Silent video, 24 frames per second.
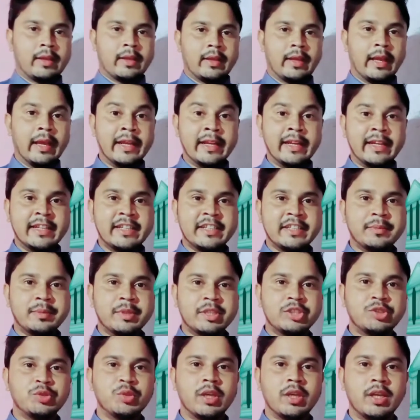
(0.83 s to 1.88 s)
An
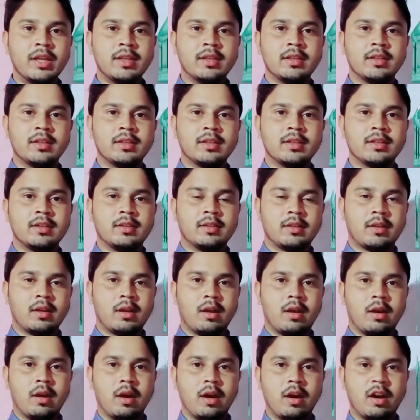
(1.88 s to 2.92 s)
individual
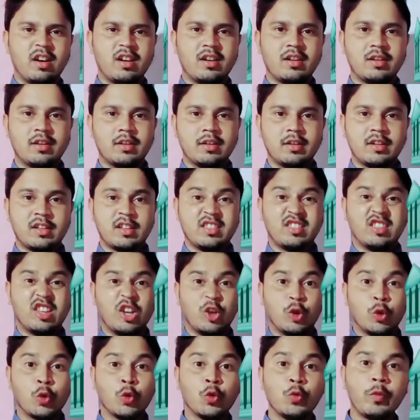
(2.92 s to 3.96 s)
or the
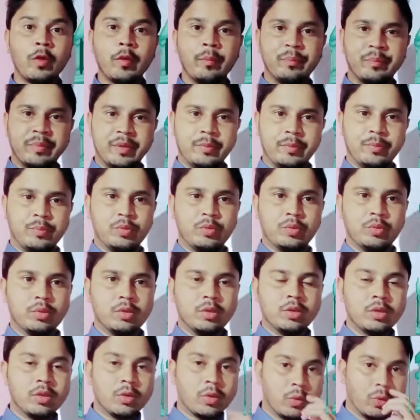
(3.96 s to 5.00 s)
group of
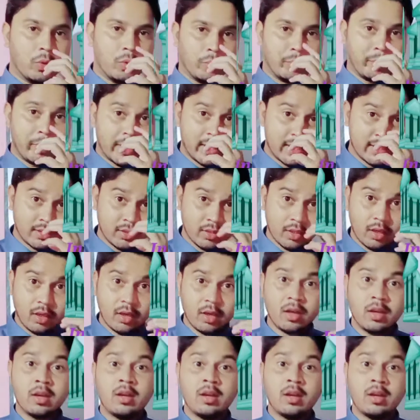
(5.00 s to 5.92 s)
people who make the